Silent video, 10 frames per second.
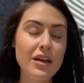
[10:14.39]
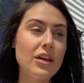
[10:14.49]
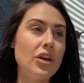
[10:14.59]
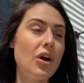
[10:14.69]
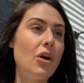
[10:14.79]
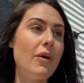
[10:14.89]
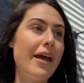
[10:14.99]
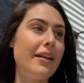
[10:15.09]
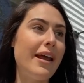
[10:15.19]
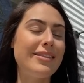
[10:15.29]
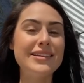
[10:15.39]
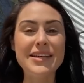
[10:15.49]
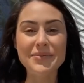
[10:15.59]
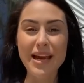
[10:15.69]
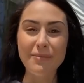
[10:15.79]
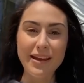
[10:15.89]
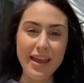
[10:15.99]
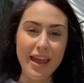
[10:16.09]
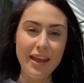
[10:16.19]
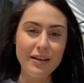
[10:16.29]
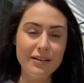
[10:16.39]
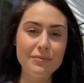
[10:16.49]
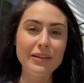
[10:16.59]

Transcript: you know, and at the same time I can